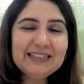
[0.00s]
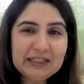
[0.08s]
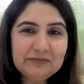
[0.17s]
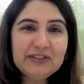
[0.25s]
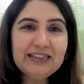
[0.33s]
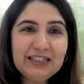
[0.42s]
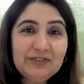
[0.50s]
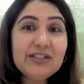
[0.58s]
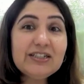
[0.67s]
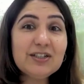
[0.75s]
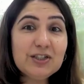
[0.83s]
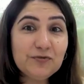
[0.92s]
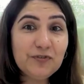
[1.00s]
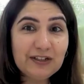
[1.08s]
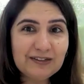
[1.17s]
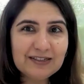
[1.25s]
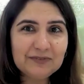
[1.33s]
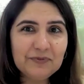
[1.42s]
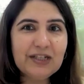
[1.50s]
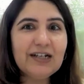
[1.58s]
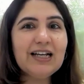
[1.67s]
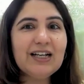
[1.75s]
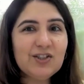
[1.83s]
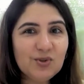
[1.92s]
that we need research funds, and we
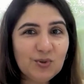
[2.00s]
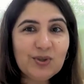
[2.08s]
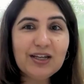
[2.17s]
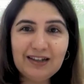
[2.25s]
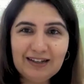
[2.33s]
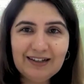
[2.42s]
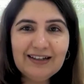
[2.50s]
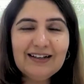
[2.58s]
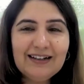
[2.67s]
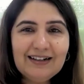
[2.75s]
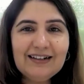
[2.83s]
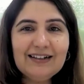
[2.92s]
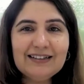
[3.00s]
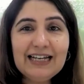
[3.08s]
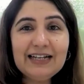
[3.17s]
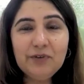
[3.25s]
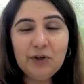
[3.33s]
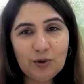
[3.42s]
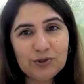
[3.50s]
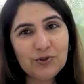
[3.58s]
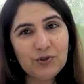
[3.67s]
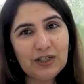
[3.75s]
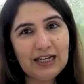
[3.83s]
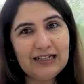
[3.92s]
realized, okay. Then we
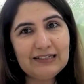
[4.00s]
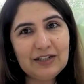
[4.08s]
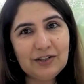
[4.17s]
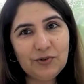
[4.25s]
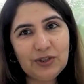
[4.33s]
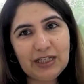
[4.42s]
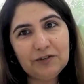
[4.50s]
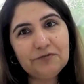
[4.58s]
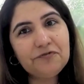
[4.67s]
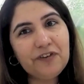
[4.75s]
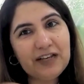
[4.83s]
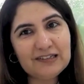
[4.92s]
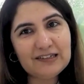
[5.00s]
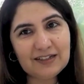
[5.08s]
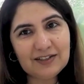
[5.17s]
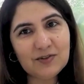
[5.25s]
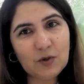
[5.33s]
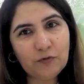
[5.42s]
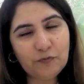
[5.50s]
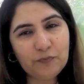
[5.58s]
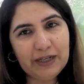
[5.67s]
also realized that no, there are phases of